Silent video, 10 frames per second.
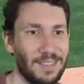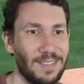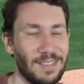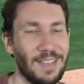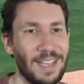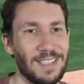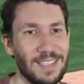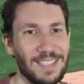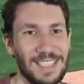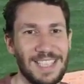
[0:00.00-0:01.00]
That's
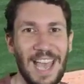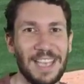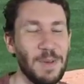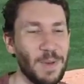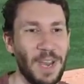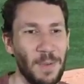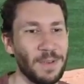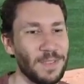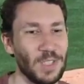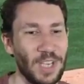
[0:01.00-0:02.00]
exactly what I would
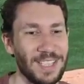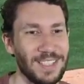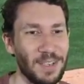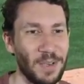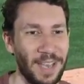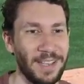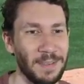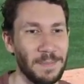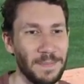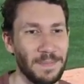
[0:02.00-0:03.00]
have suggested. Okay.
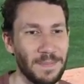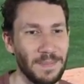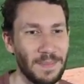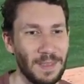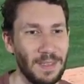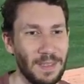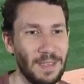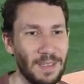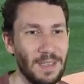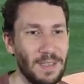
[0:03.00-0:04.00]

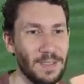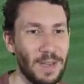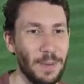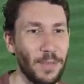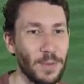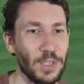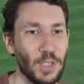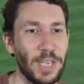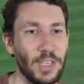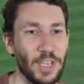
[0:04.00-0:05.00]
So now he throws a
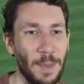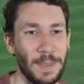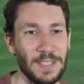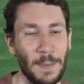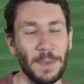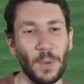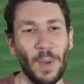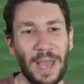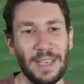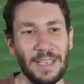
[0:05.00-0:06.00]
changeup. It's up and
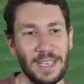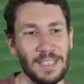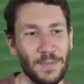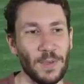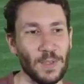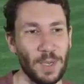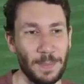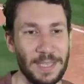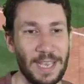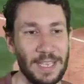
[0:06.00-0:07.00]
away. He gets it for a strike,
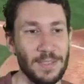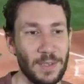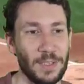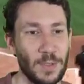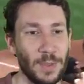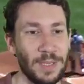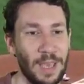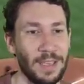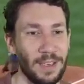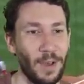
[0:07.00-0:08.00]
guy is going to do a,
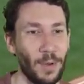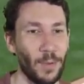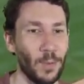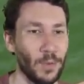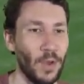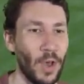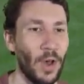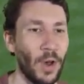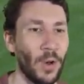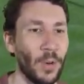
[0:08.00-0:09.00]
a oh
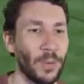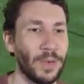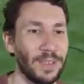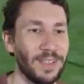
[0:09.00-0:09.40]
no.